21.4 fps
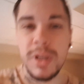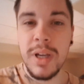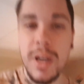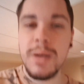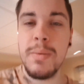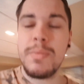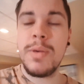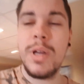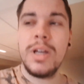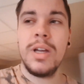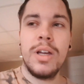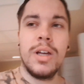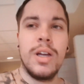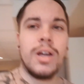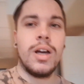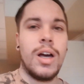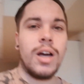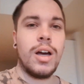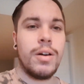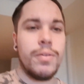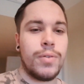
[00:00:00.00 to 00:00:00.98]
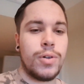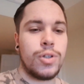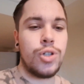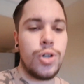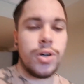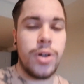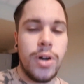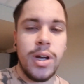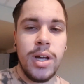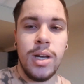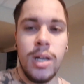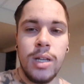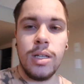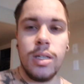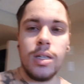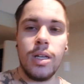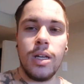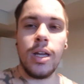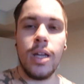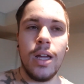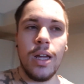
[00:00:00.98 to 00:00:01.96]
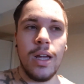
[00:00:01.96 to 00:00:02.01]
to be up uh, for Joyride.
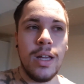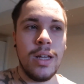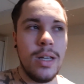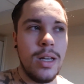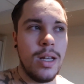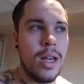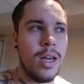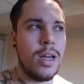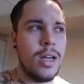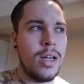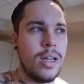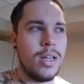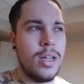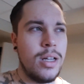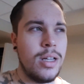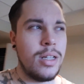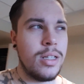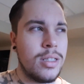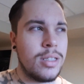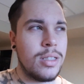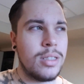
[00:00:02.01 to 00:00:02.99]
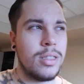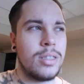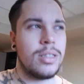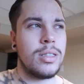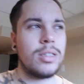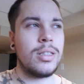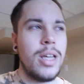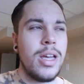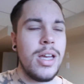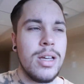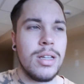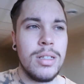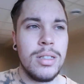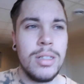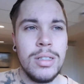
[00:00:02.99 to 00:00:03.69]
And uh, yeah,